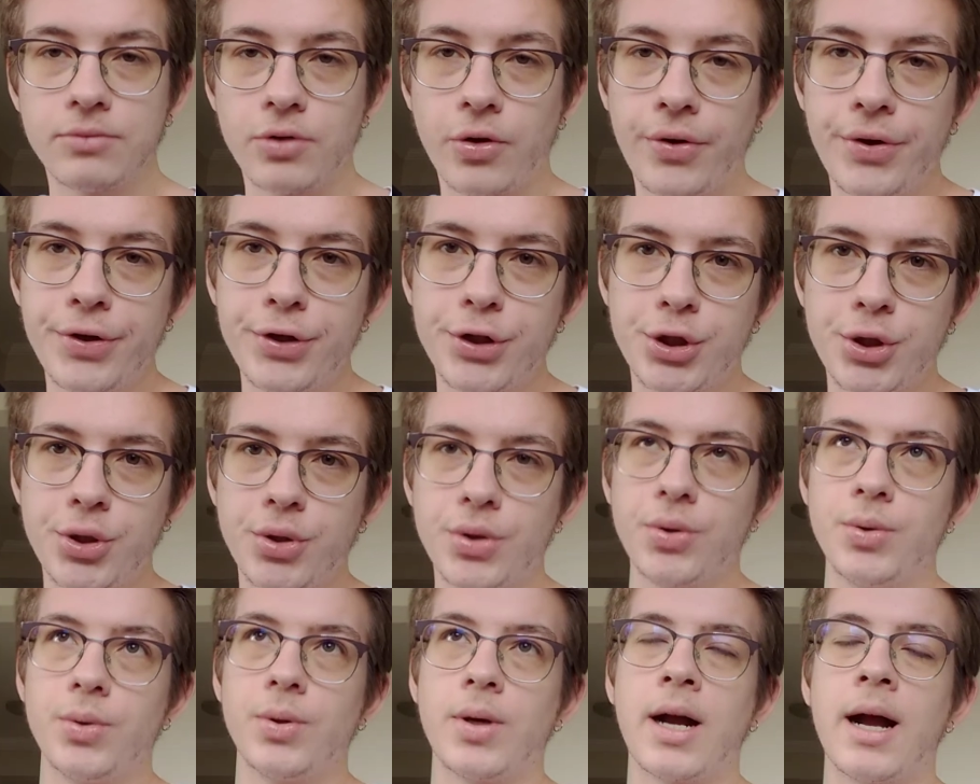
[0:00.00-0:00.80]
going
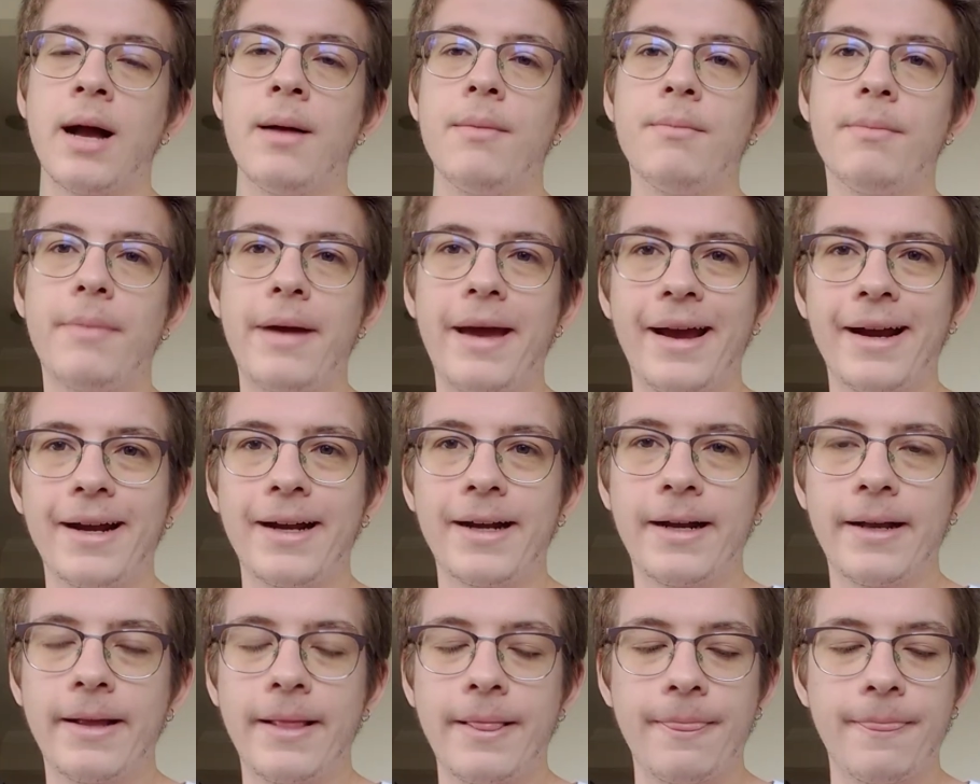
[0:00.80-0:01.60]
to come
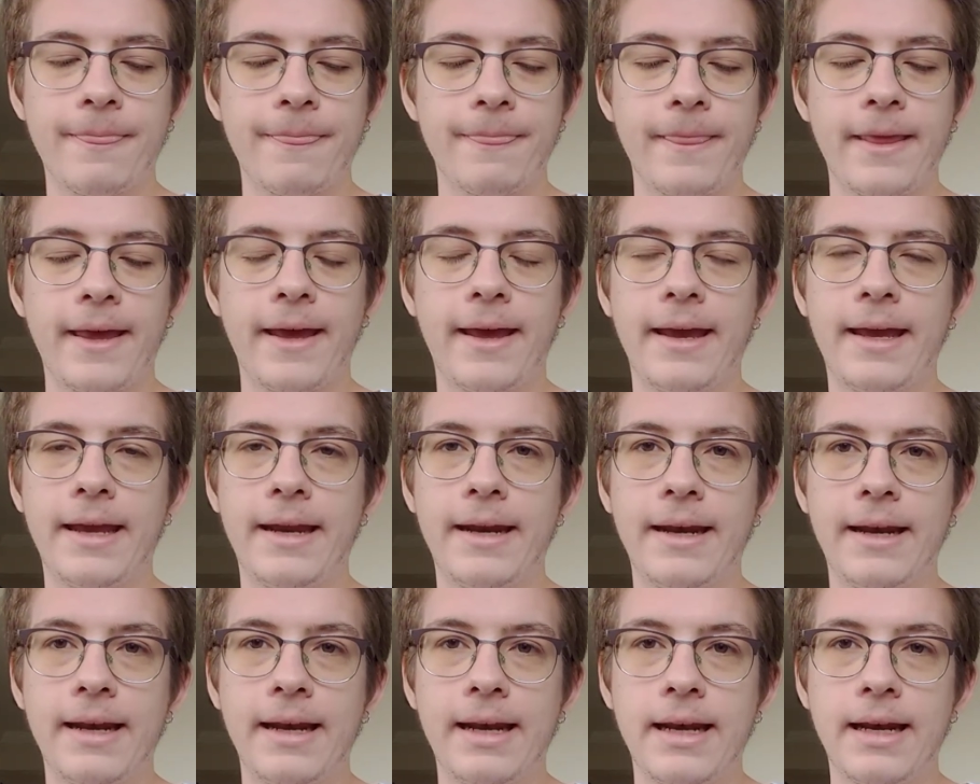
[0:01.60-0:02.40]
back
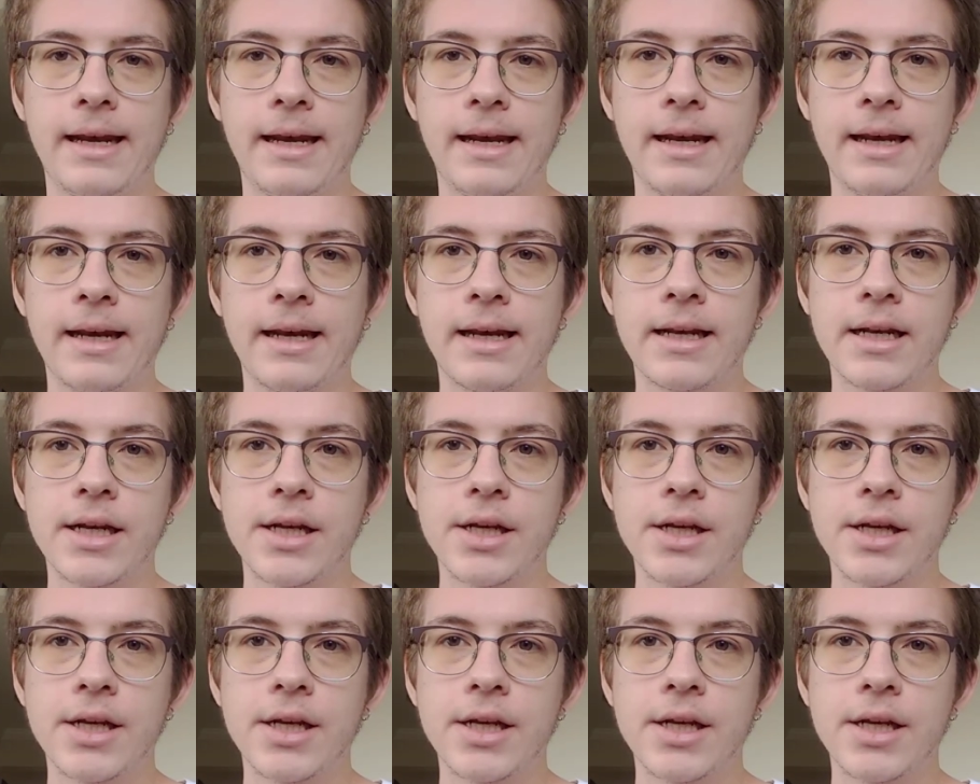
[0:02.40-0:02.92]
and